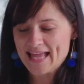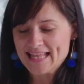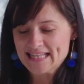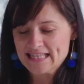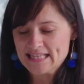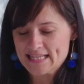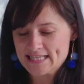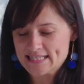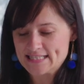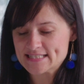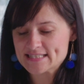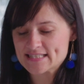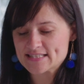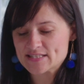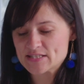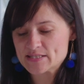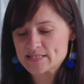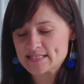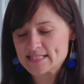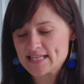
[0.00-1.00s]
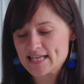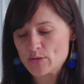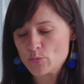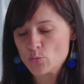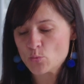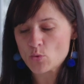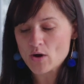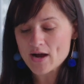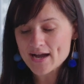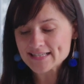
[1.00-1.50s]
enlist to say
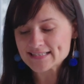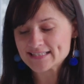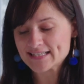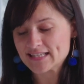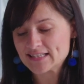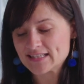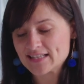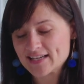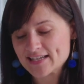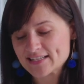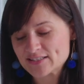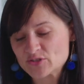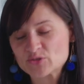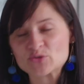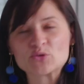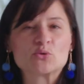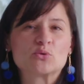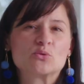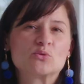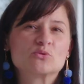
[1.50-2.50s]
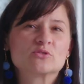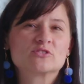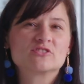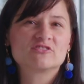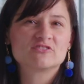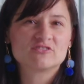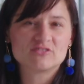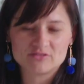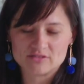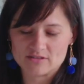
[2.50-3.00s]
why they like to go
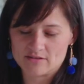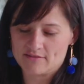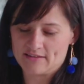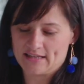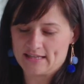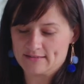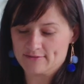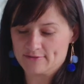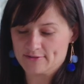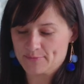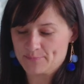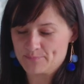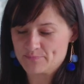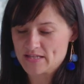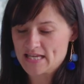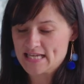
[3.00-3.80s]
to the theater.